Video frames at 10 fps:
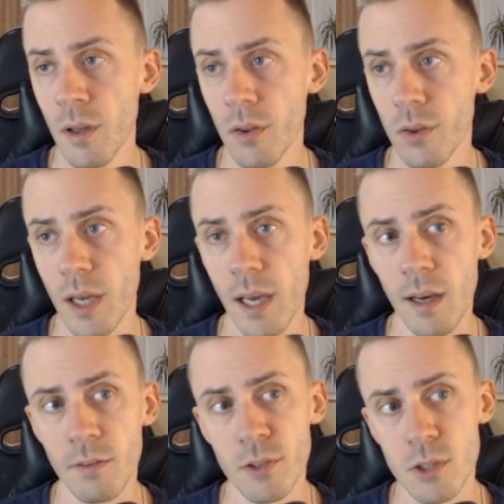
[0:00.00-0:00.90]

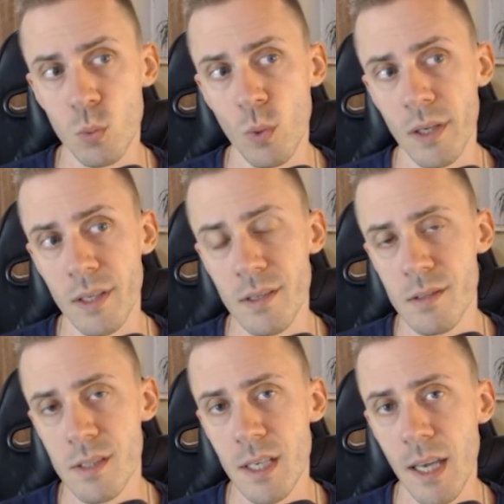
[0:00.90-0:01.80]
the first one
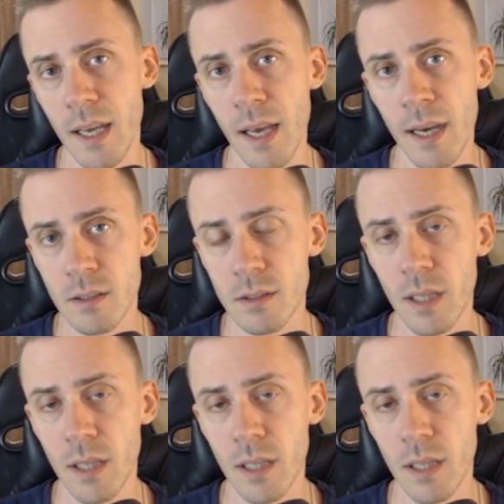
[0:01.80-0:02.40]
is ZKEX,